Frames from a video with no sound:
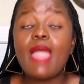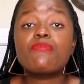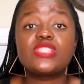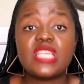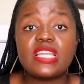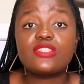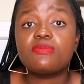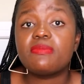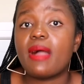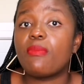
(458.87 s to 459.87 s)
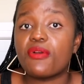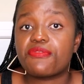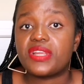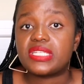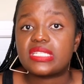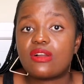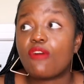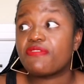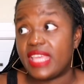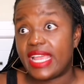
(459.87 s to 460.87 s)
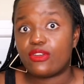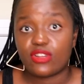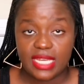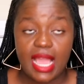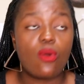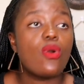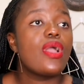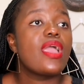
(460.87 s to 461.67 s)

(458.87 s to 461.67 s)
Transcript: I pretended to be my boyfriend of then, not now.